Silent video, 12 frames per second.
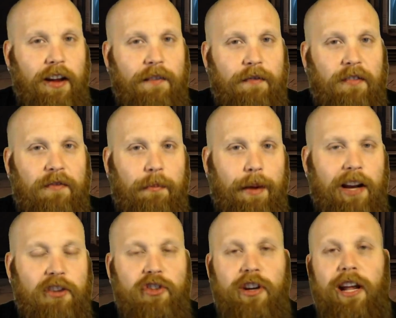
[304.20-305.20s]
of
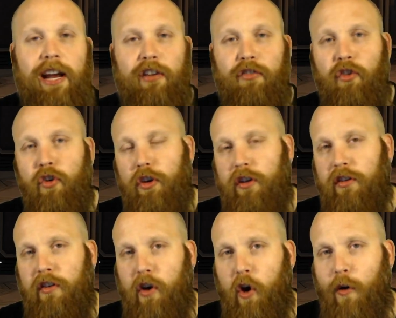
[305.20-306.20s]
information, it is good
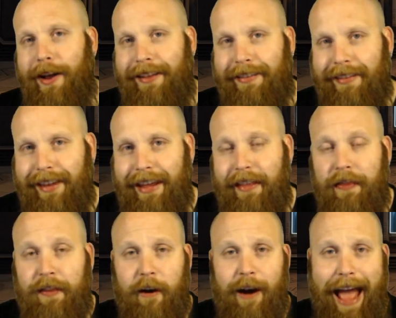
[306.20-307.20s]
to know and see that
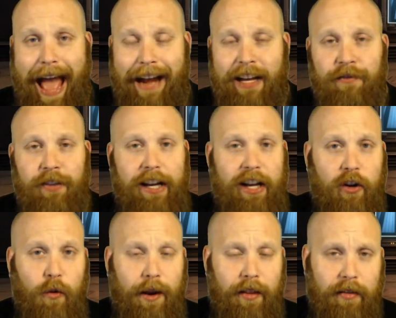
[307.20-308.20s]
they are actively
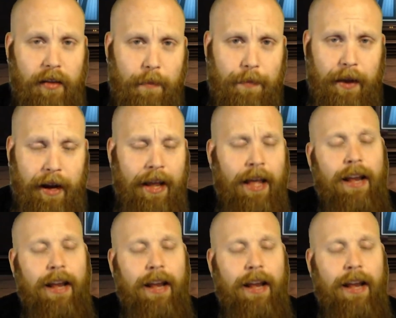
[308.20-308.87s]
doing something.